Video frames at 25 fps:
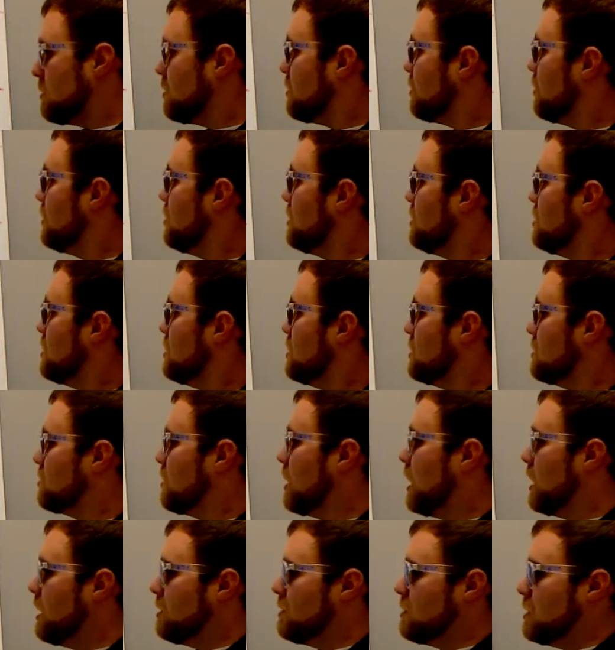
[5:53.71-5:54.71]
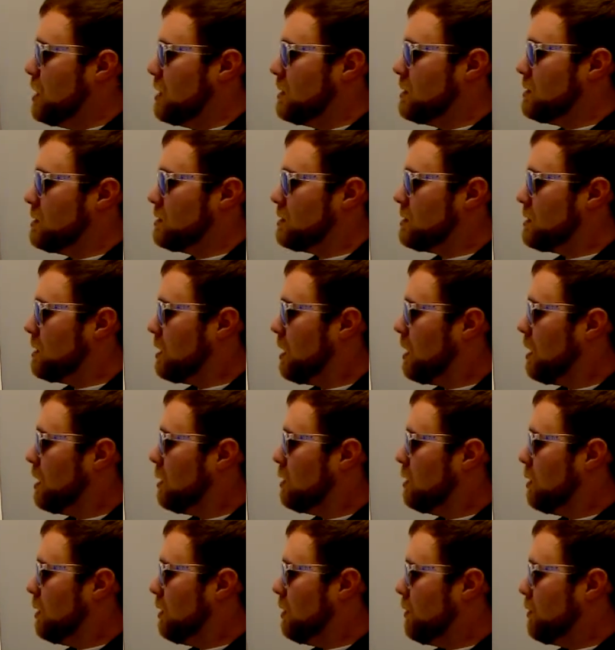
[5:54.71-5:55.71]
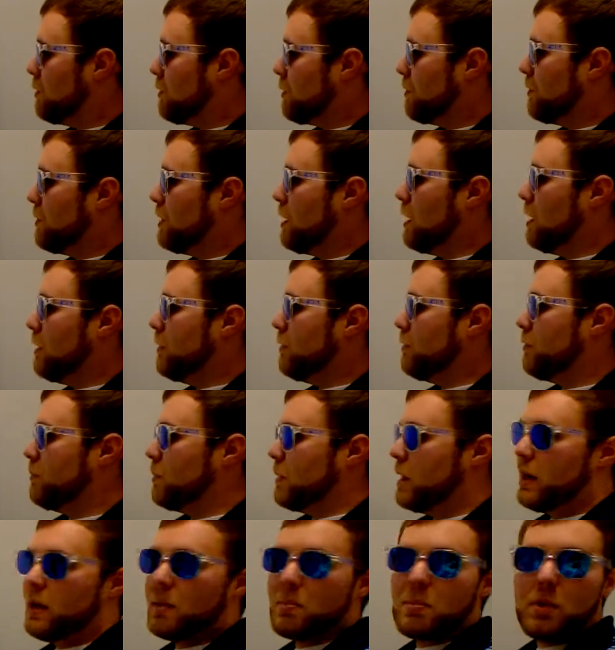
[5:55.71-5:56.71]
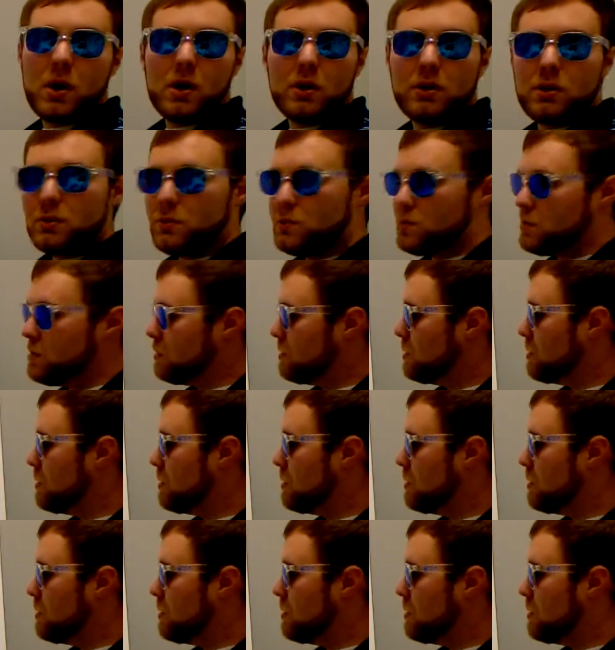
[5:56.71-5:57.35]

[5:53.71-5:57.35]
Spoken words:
which is my adjacent side, over 5, my hypotenuse.